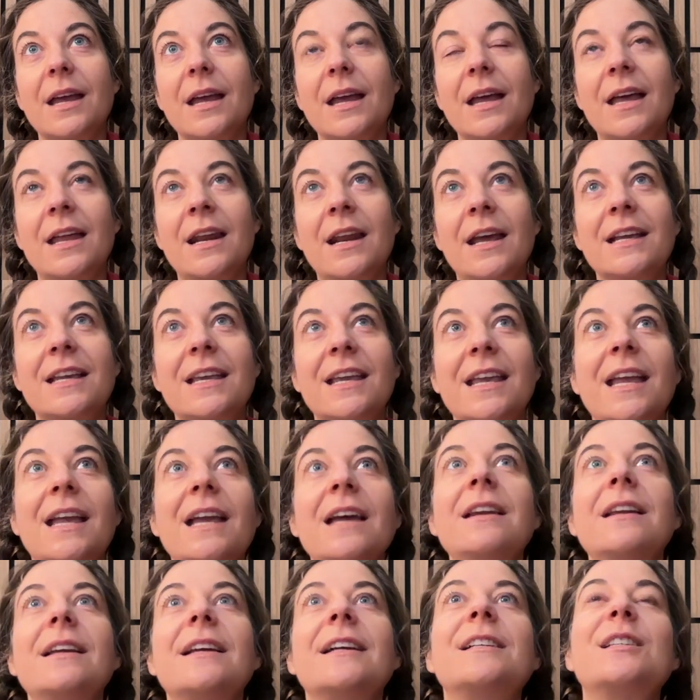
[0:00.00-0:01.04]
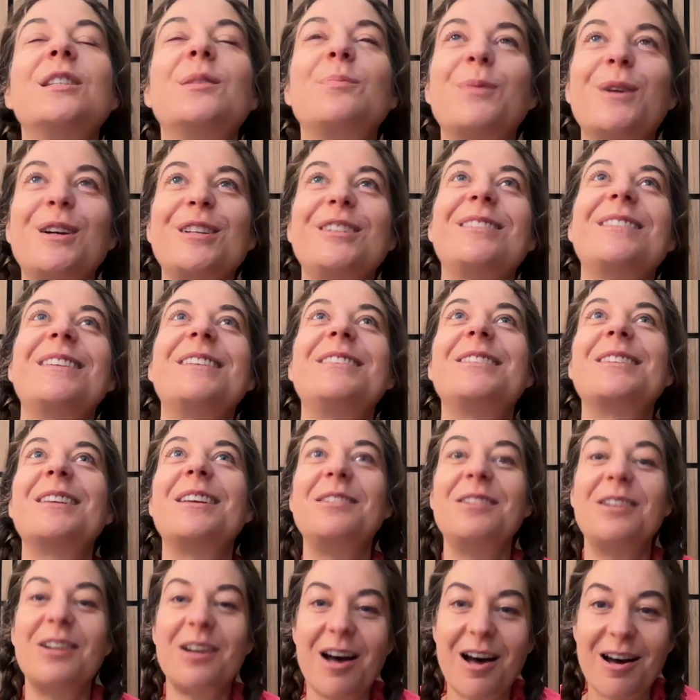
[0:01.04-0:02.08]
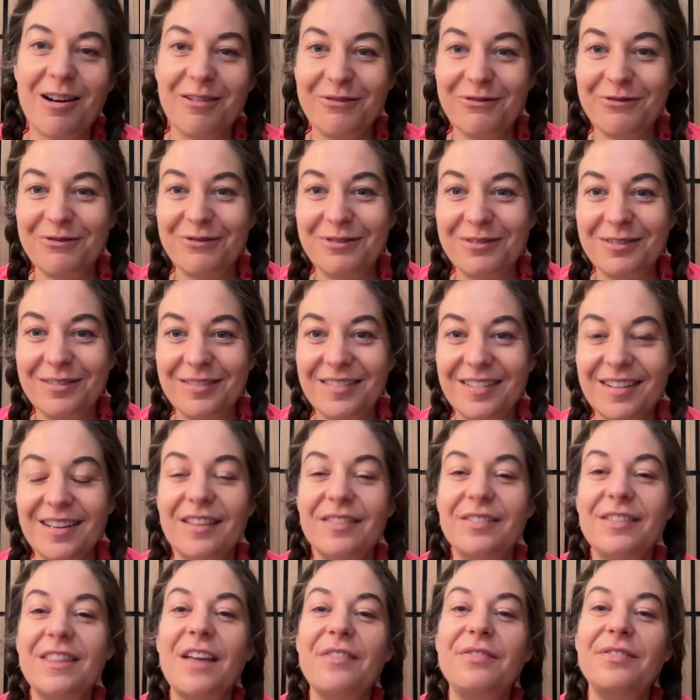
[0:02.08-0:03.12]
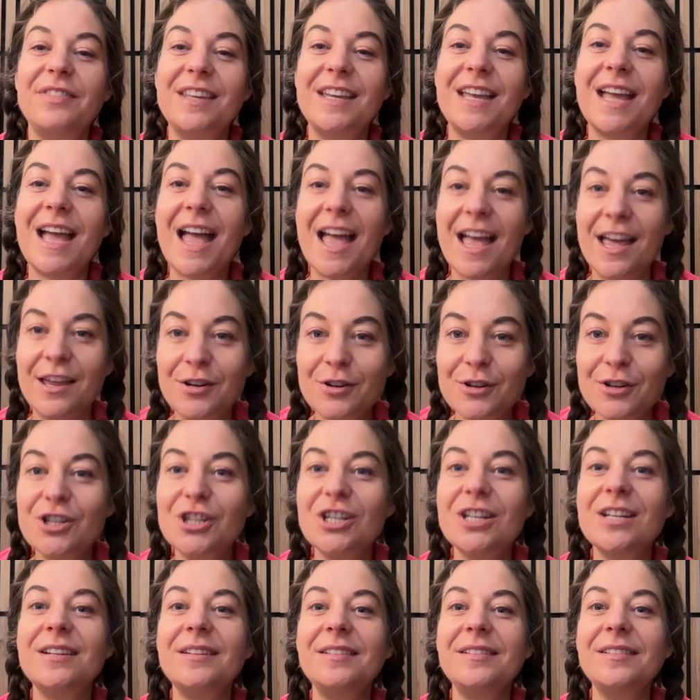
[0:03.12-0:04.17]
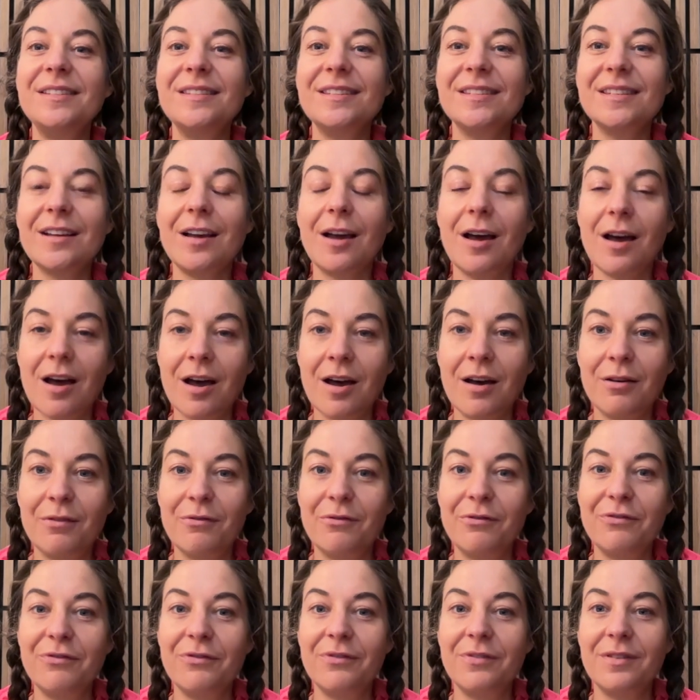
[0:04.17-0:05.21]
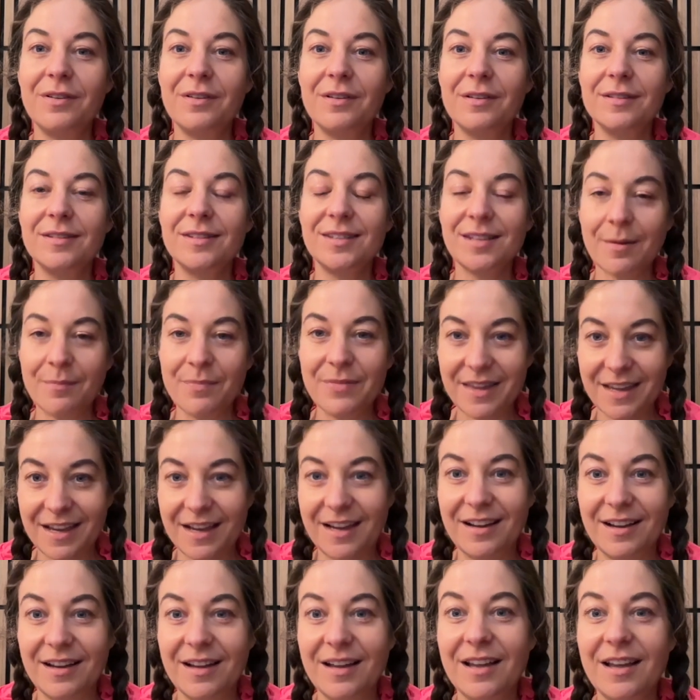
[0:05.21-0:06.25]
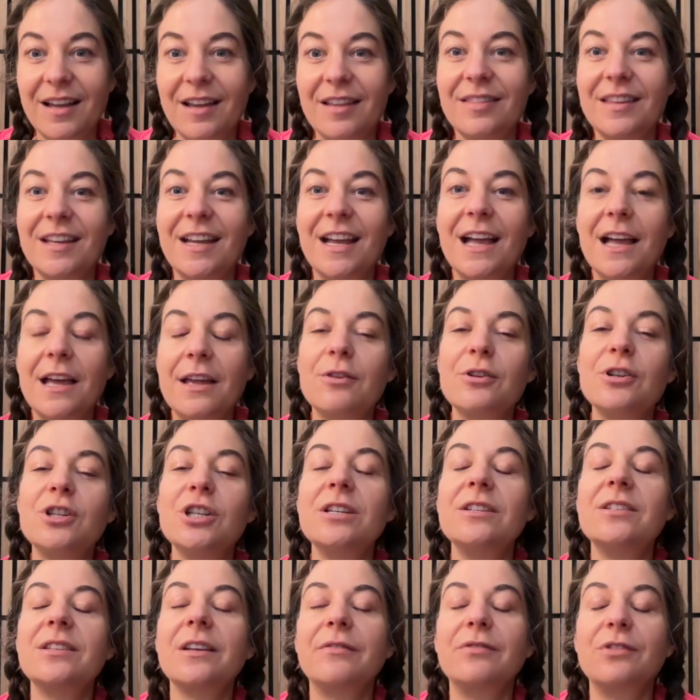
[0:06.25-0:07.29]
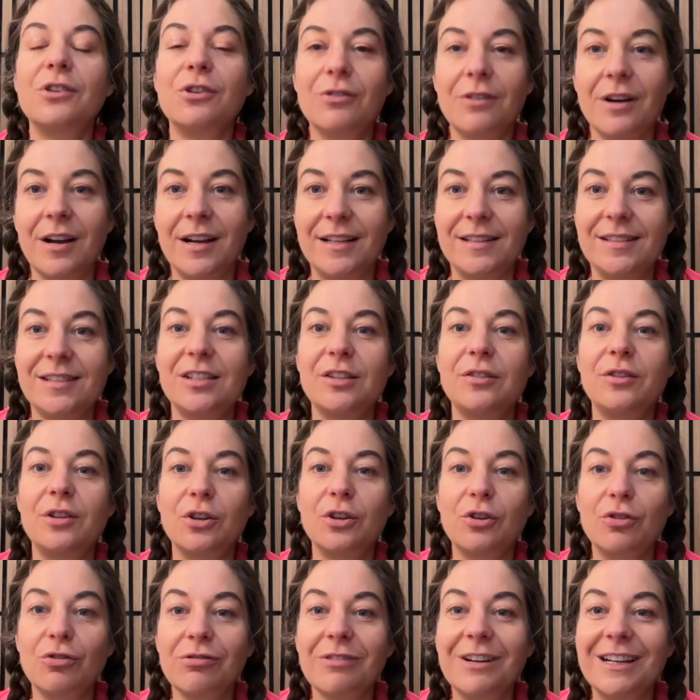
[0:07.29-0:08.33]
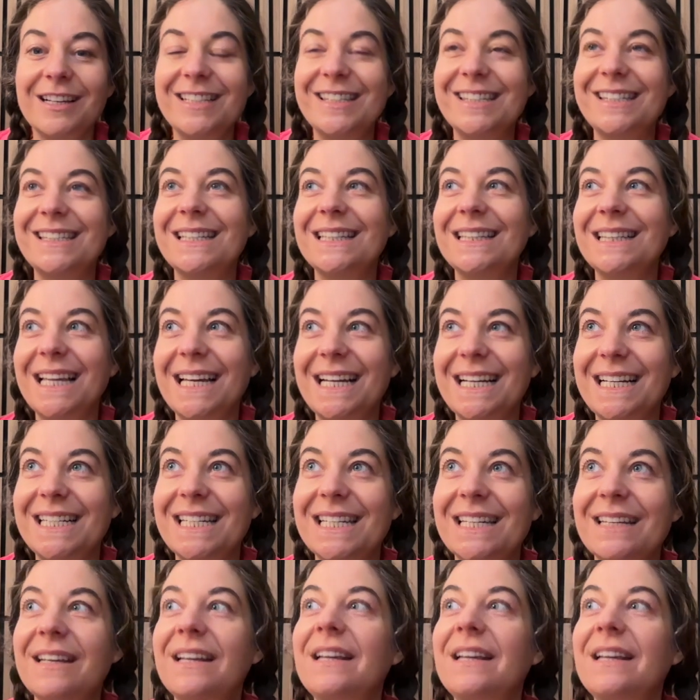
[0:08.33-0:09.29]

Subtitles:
I can't express this enough, that the energies of something, the energies of Christ, the Christ light,